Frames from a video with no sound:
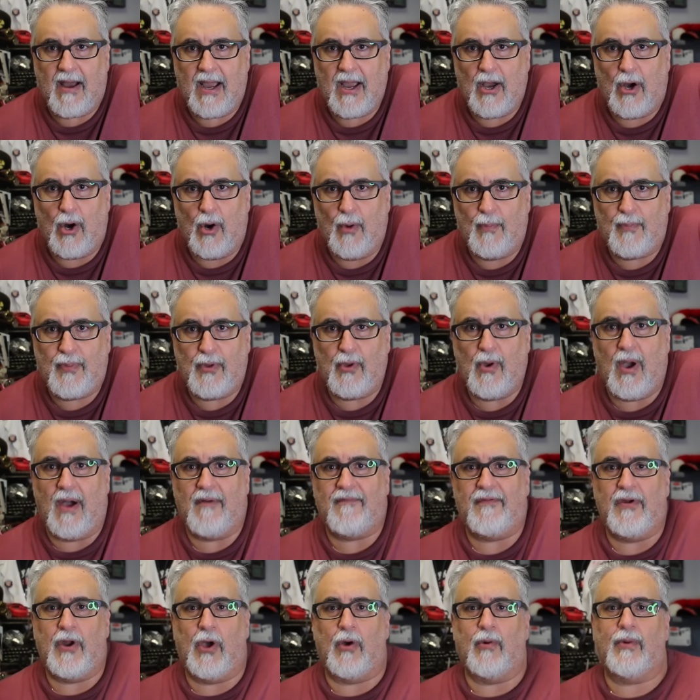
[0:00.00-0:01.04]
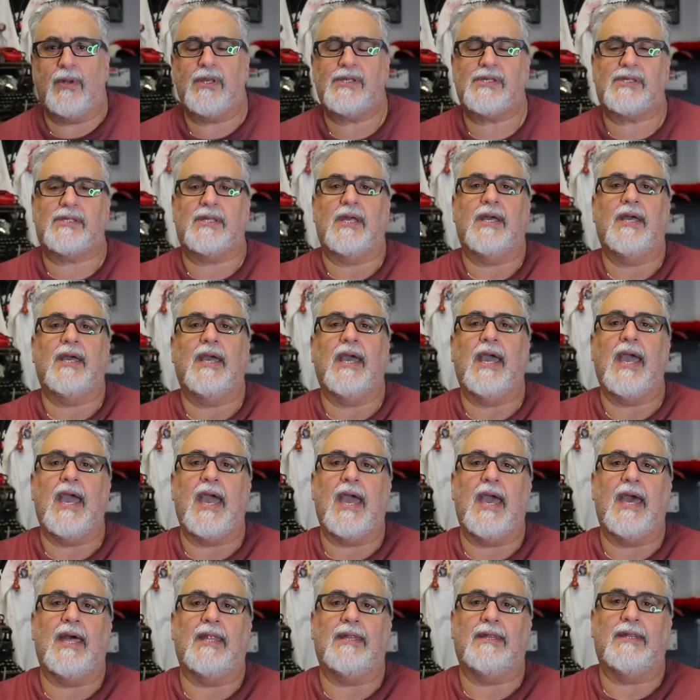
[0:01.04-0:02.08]
I hope you have noticed,
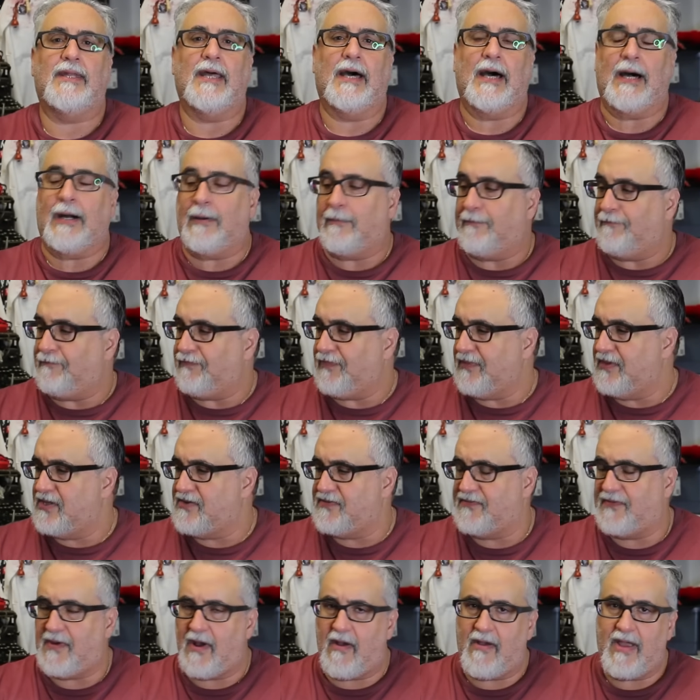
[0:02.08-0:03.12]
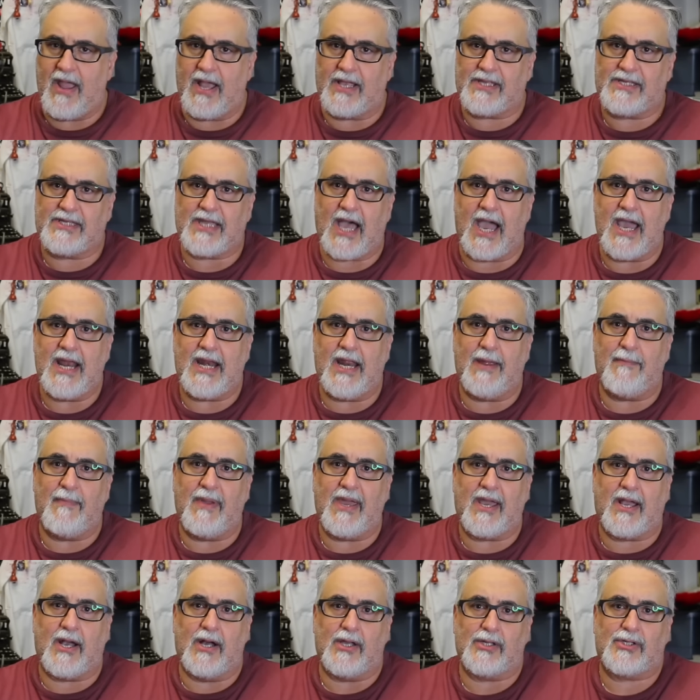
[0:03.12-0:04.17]
and um, it's very exciting
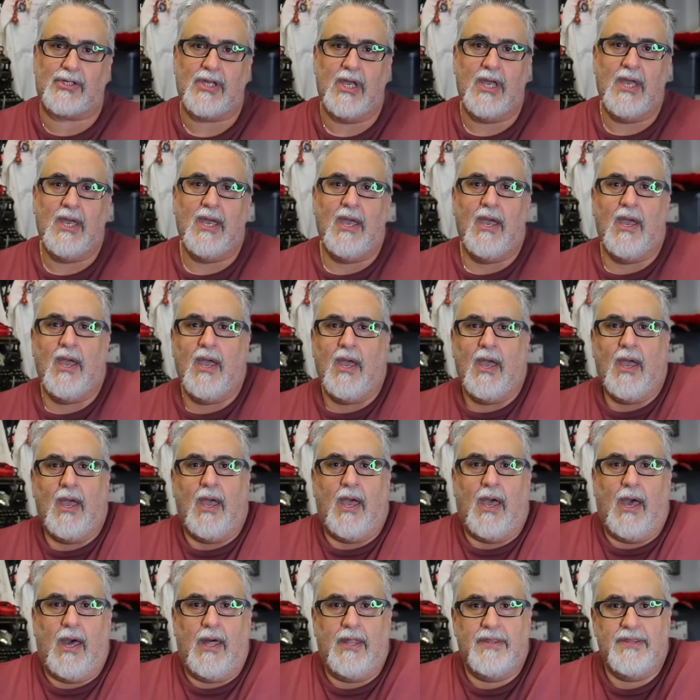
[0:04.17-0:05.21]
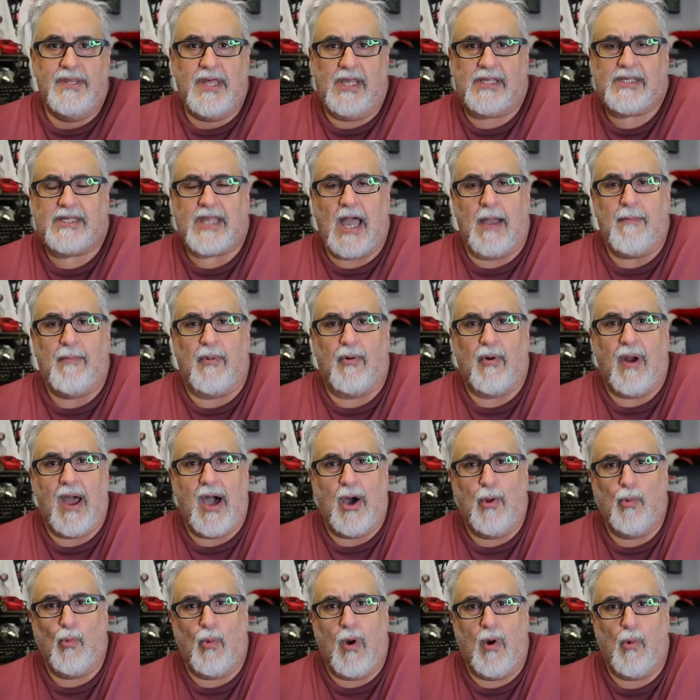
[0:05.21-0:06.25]
because this time
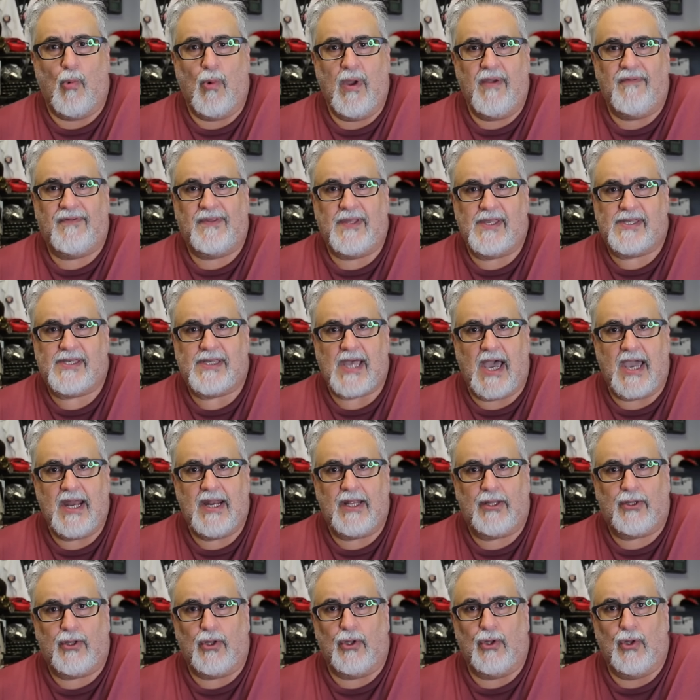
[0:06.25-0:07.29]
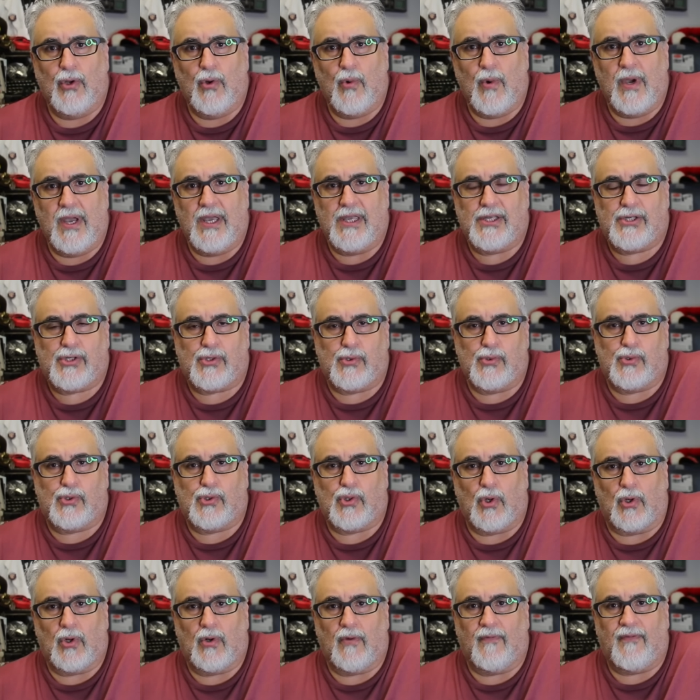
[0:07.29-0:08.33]
around what we've decided to do is to
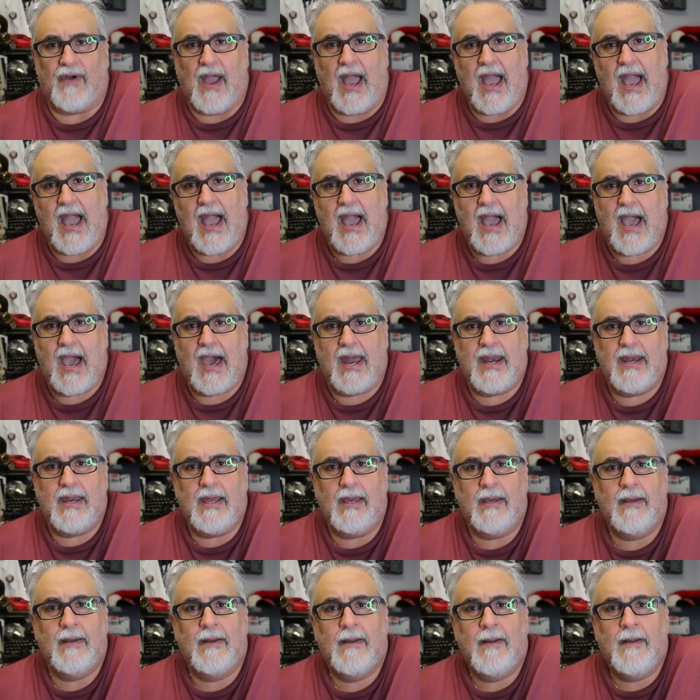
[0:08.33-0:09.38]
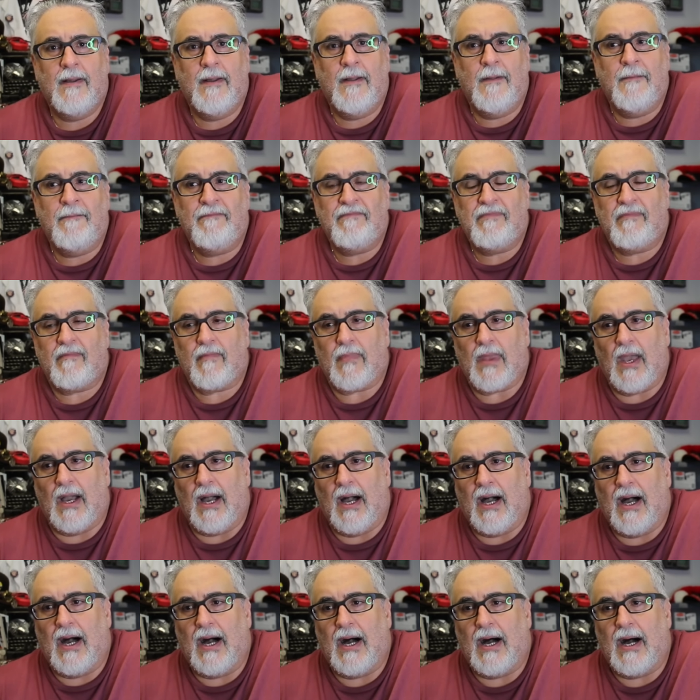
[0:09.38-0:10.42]
sort of add
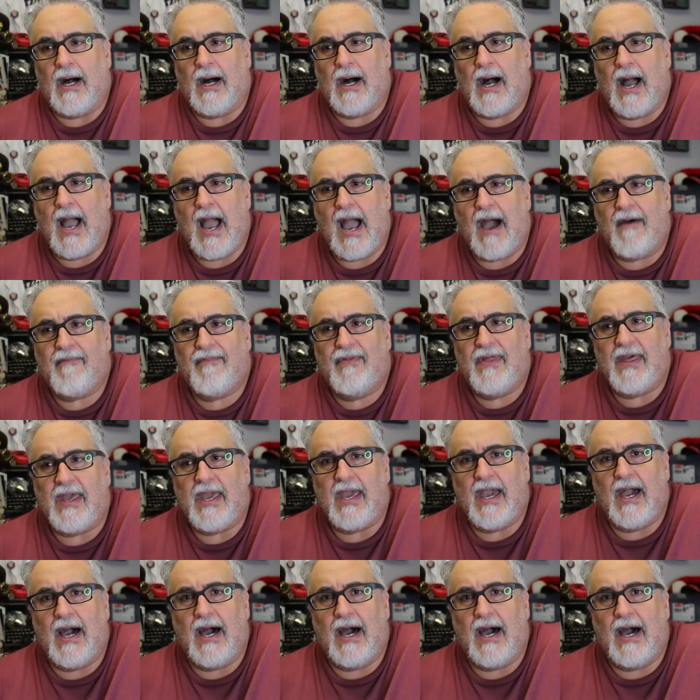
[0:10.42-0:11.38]
uh, have the